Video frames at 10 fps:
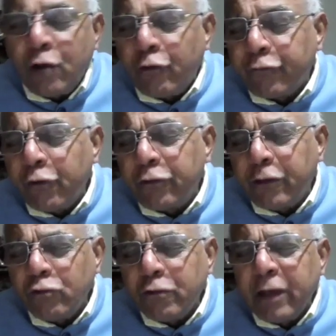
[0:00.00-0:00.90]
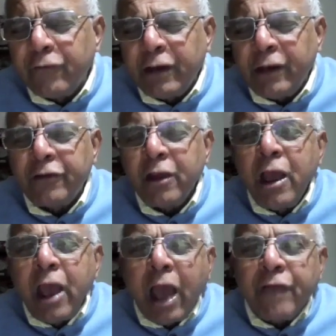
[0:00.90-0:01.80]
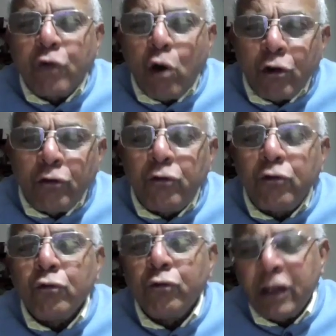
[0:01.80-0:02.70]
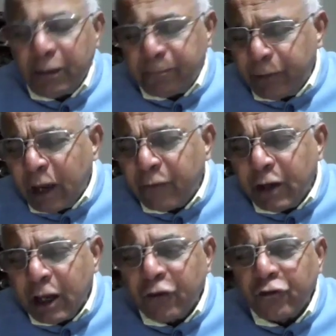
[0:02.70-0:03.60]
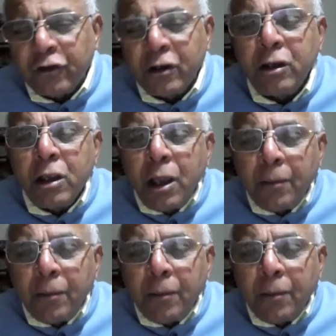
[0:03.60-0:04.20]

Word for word: Of course, the UAVs have gone to the aviation,